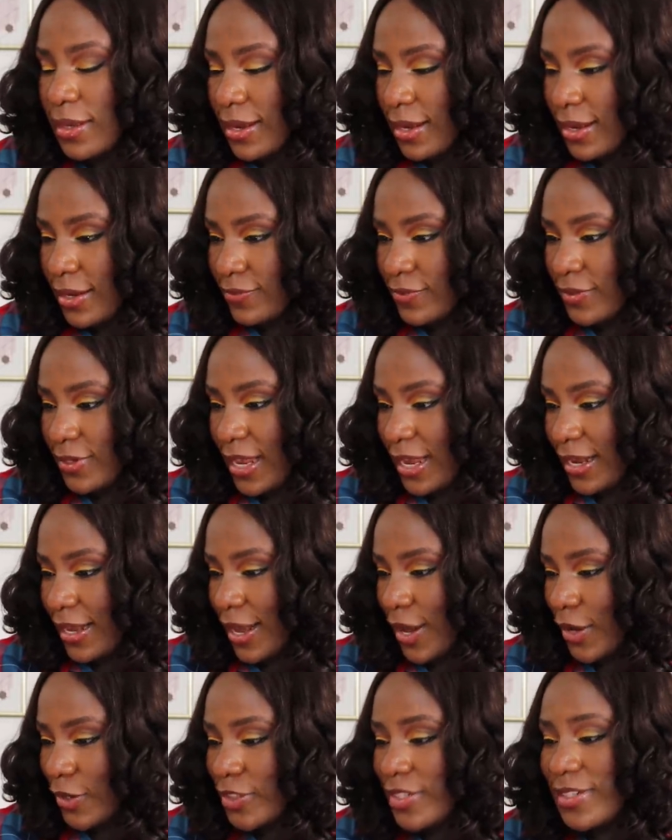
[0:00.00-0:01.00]
I even like
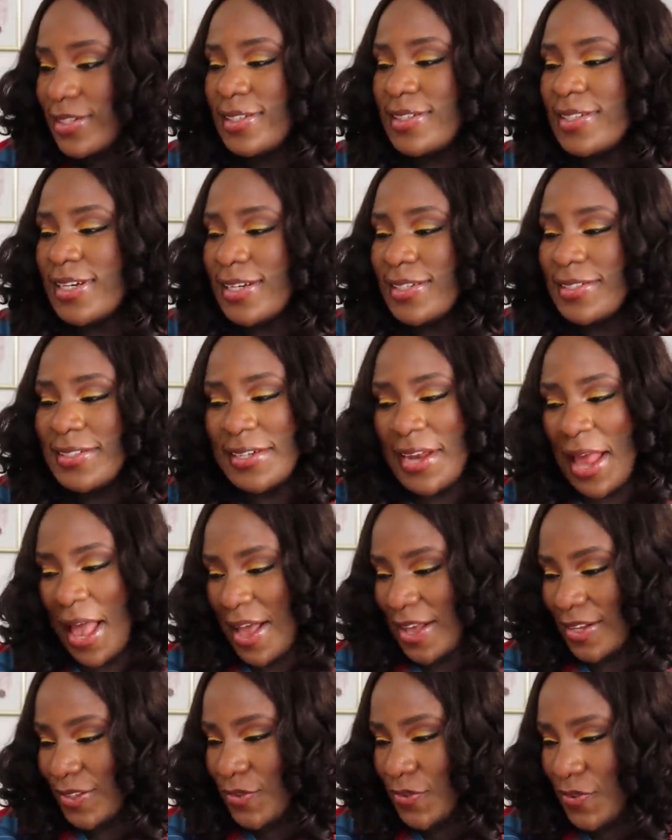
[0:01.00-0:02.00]
how she's changing
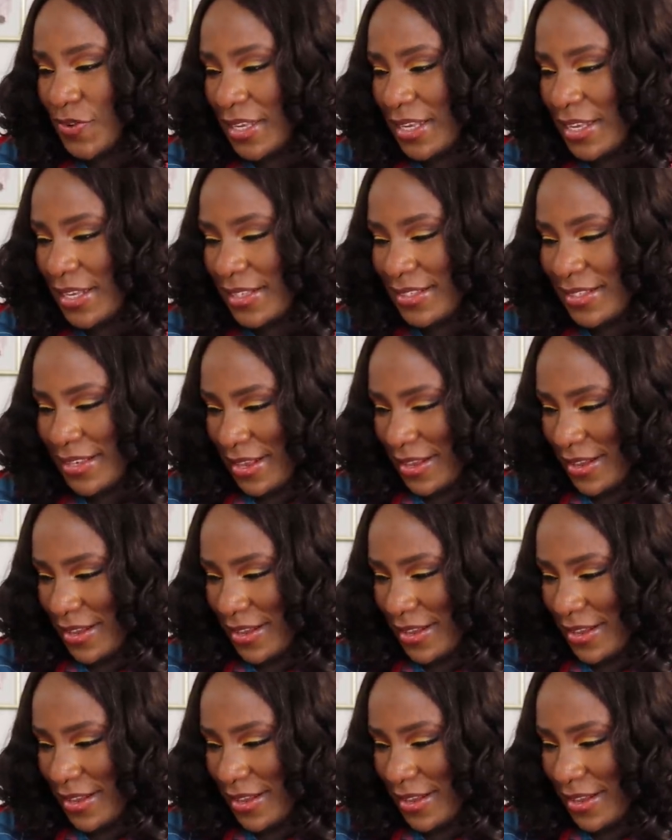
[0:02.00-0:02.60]
outfits.